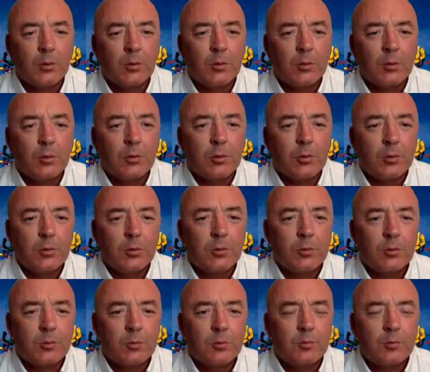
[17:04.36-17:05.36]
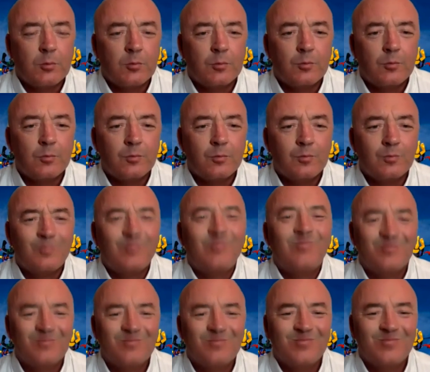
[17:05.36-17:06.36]

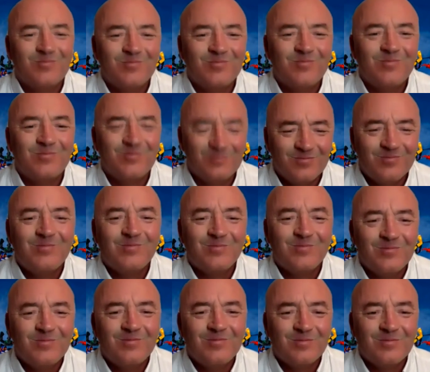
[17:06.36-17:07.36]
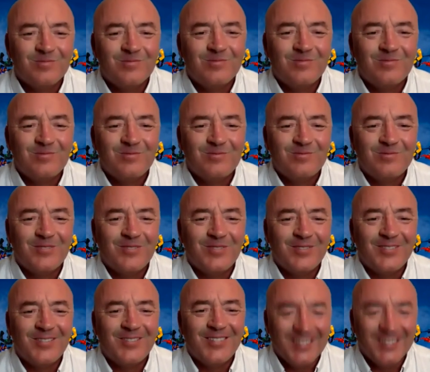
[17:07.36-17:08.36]

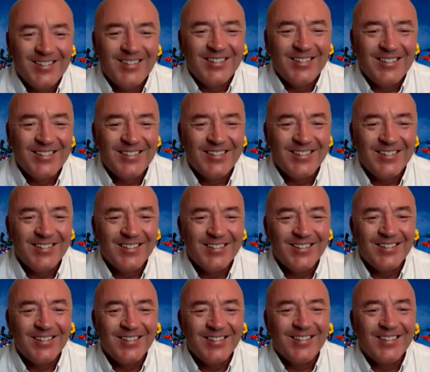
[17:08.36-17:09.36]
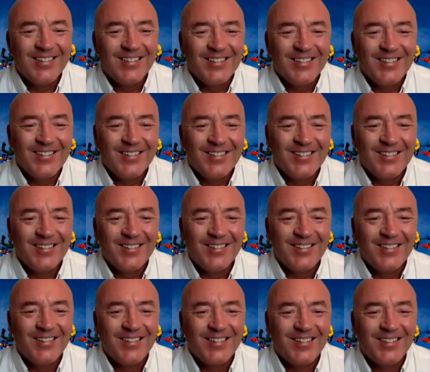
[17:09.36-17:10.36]

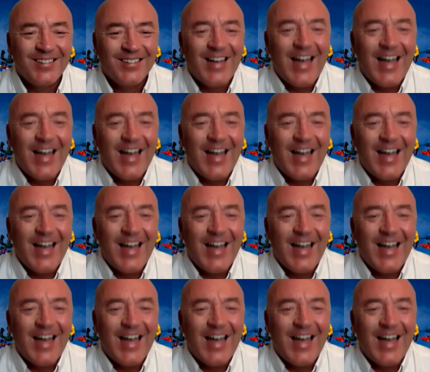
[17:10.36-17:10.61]
[no speech]